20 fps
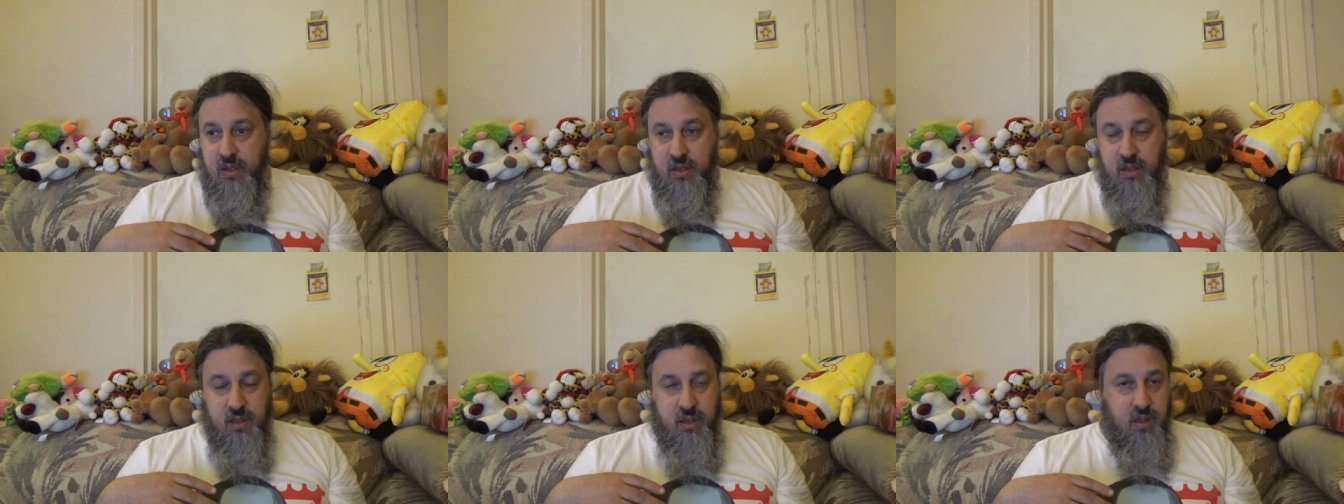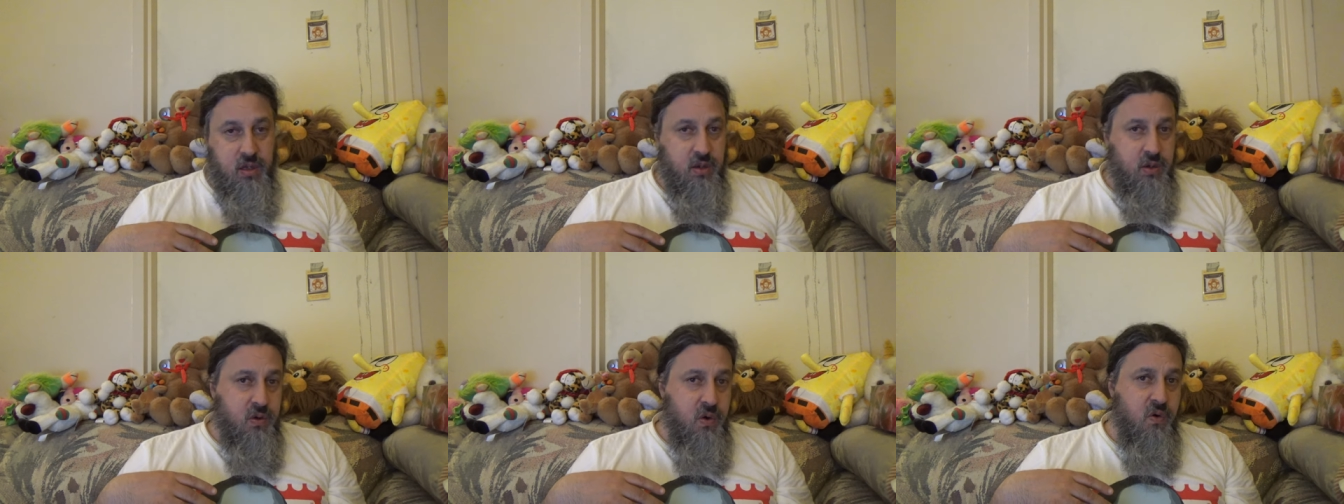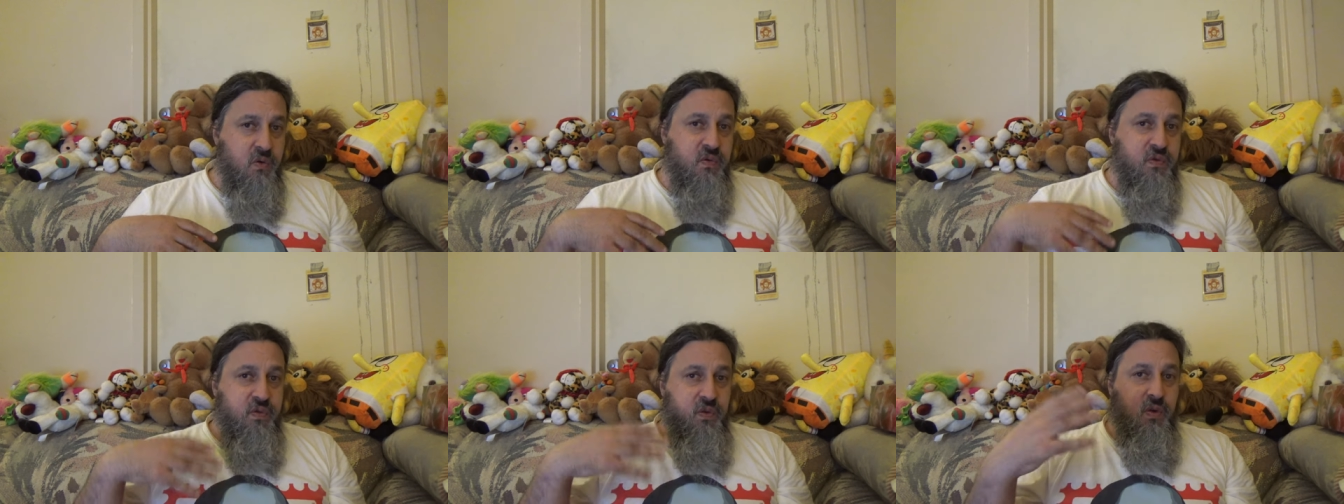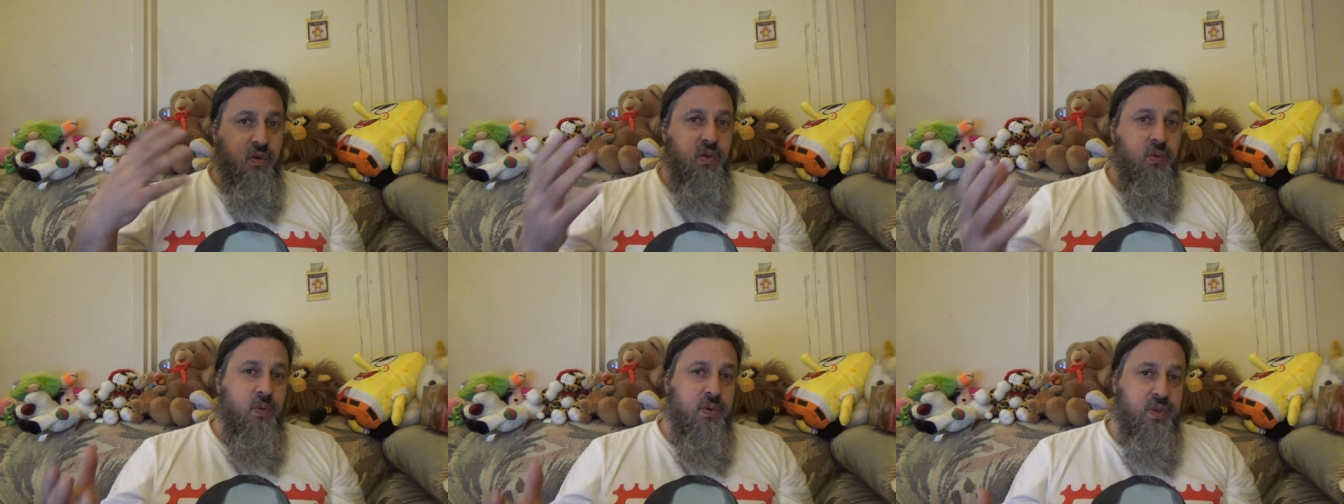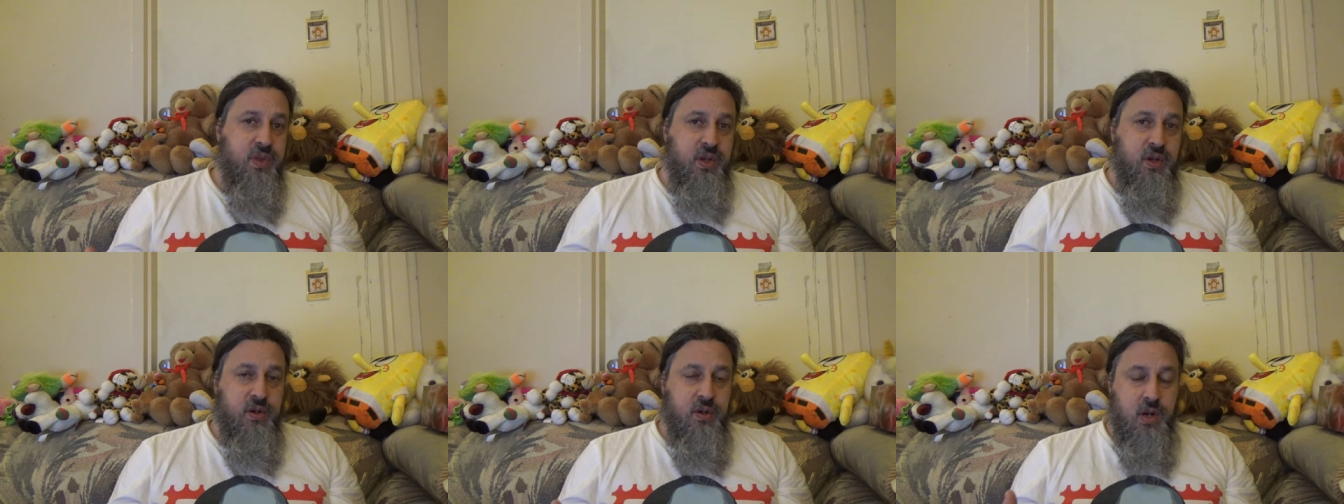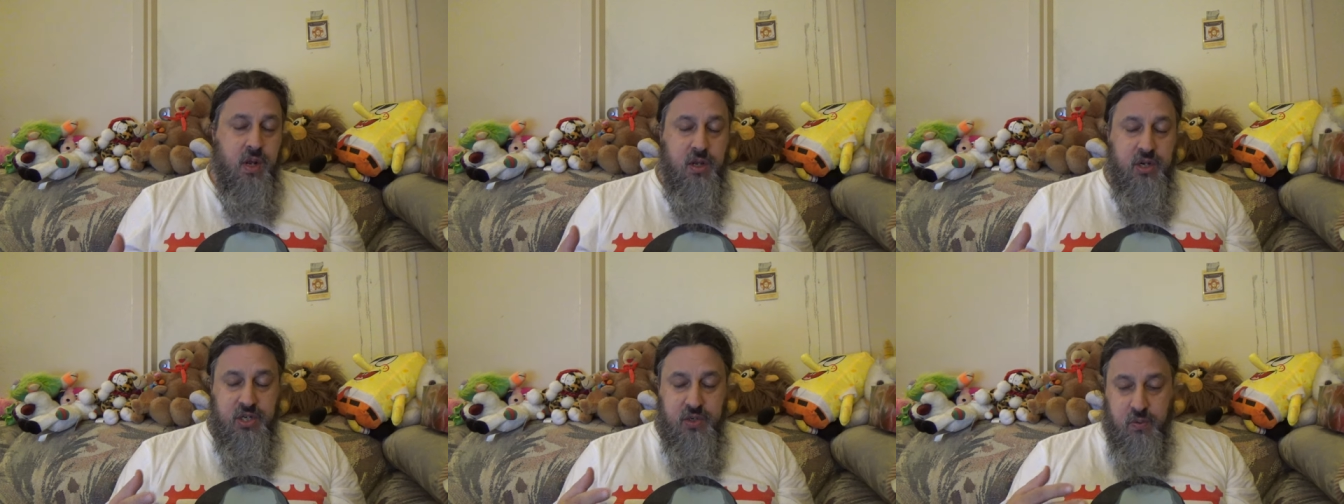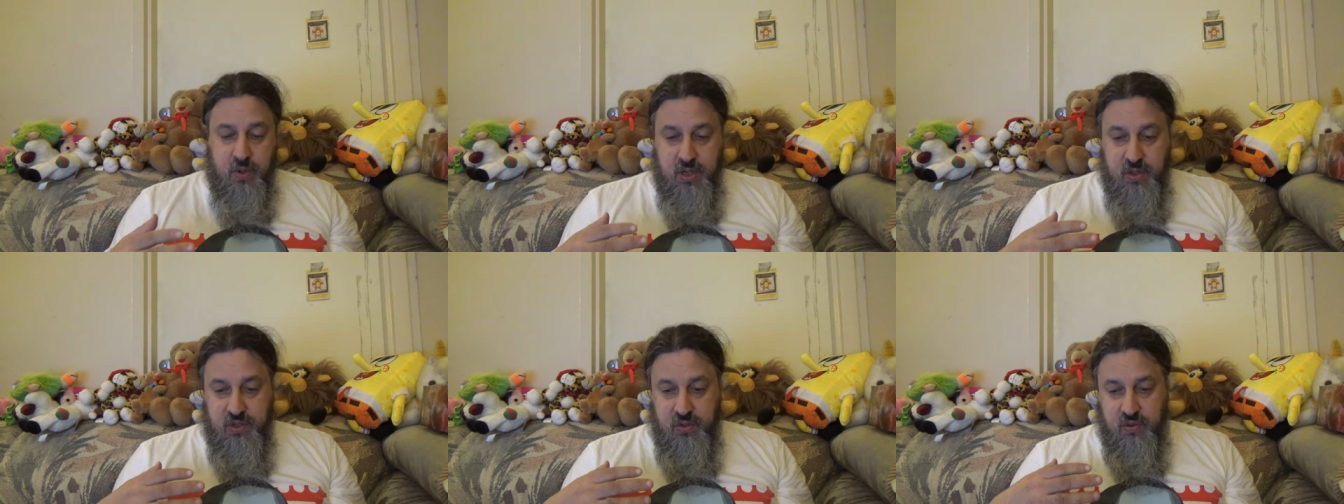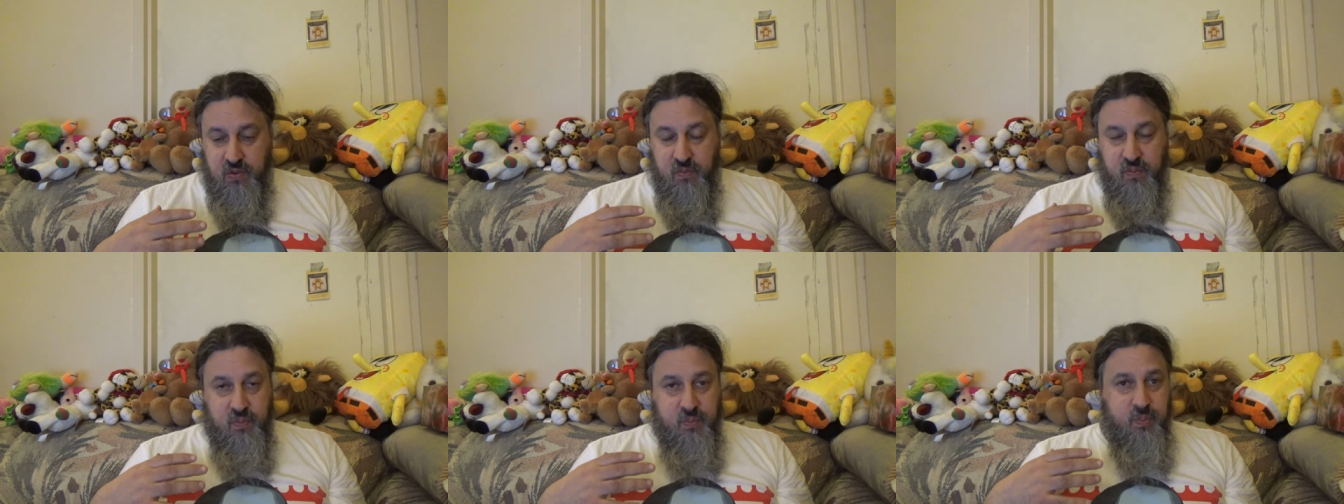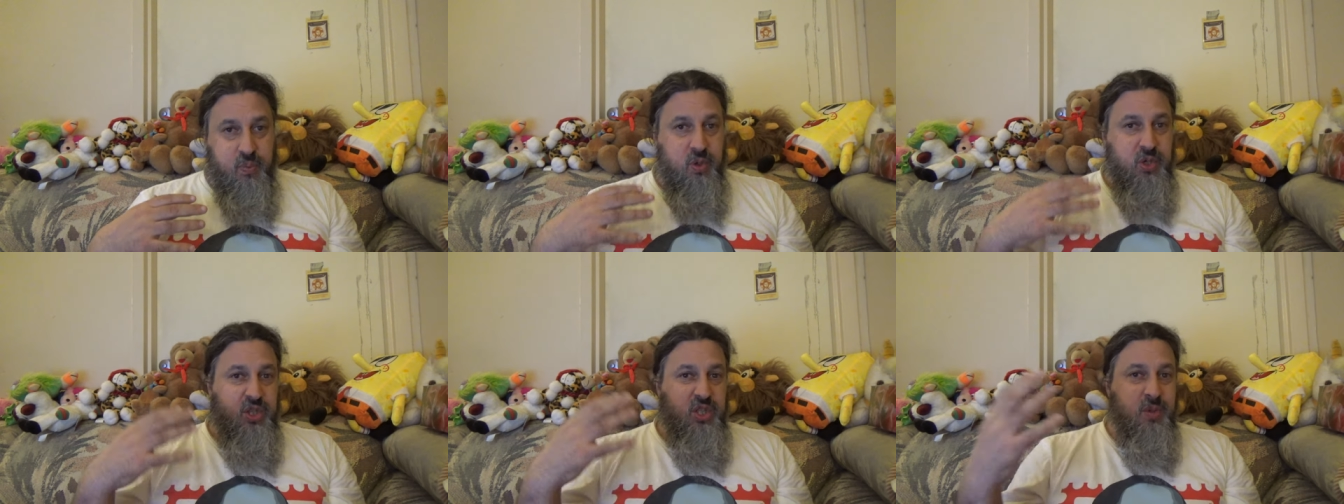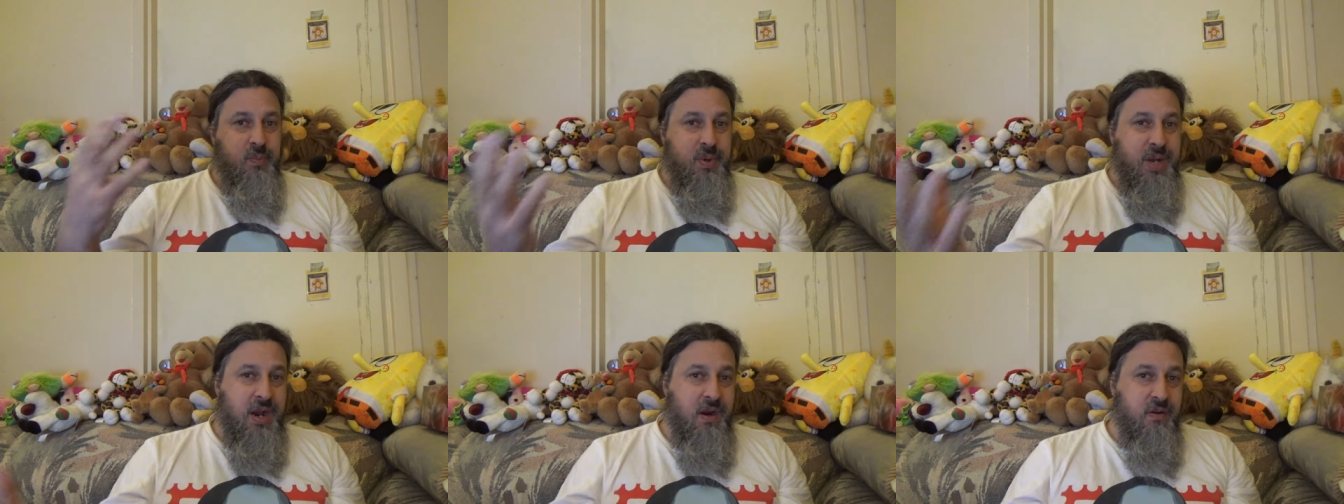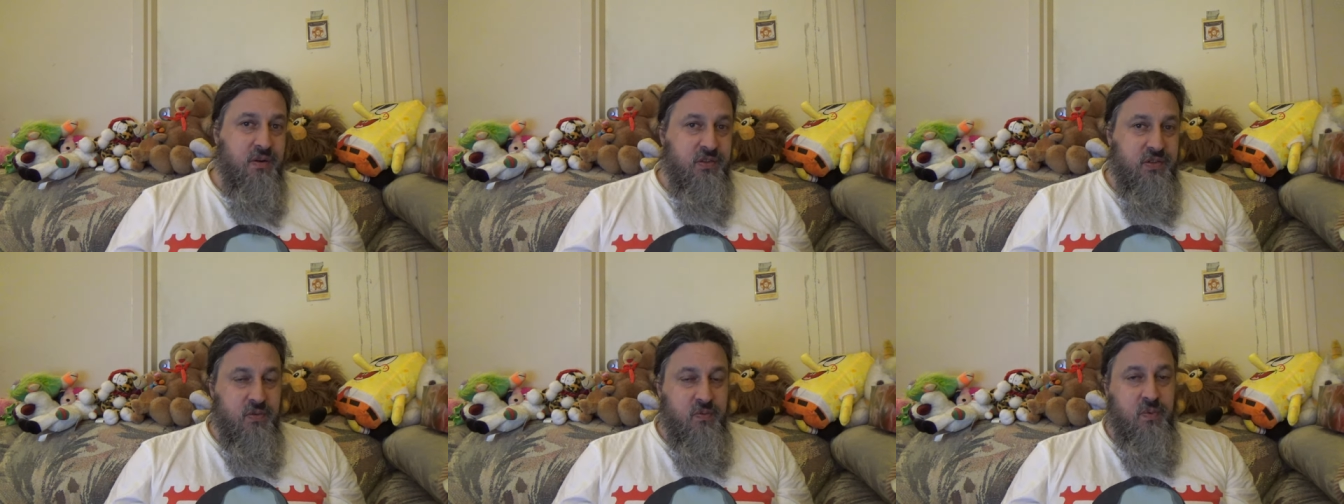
to go further with your knowledge, you want to sort of push the boundaries